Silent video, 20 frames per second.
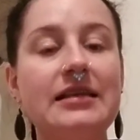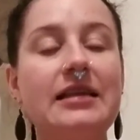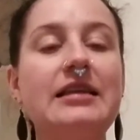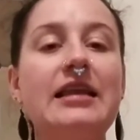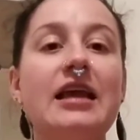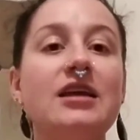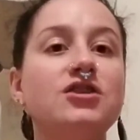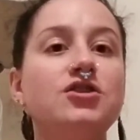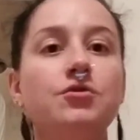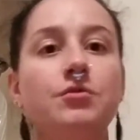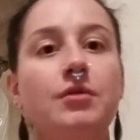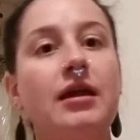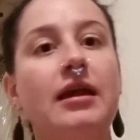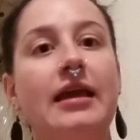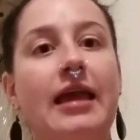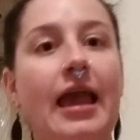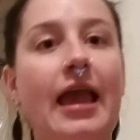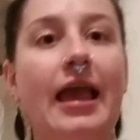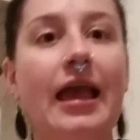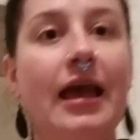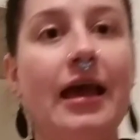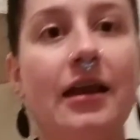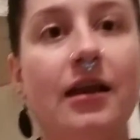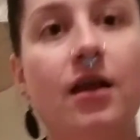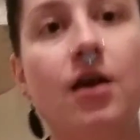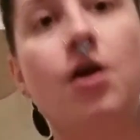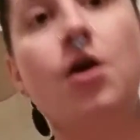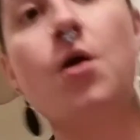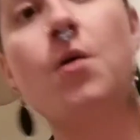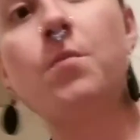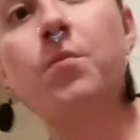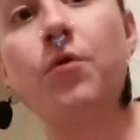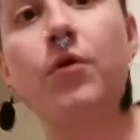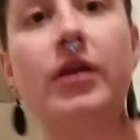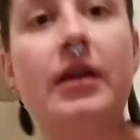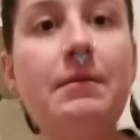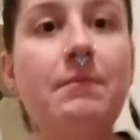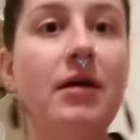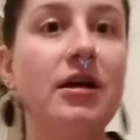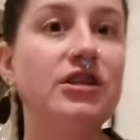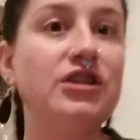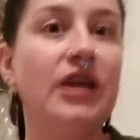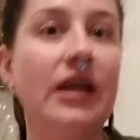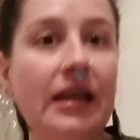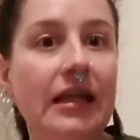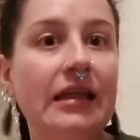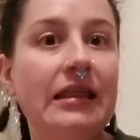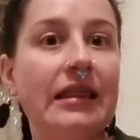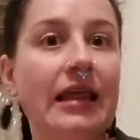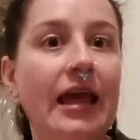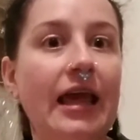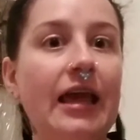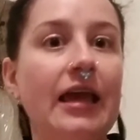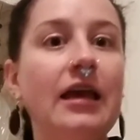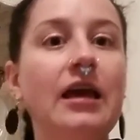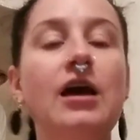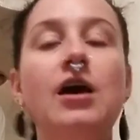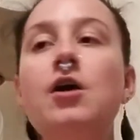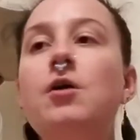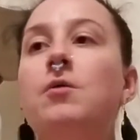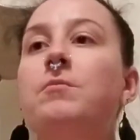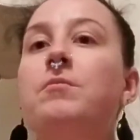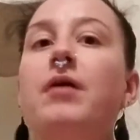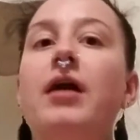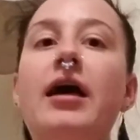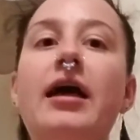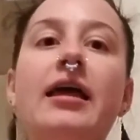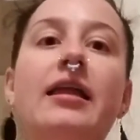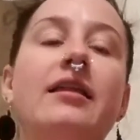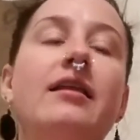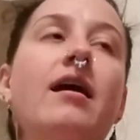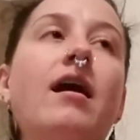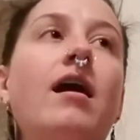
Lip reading: And yes, you can pretty much anything, but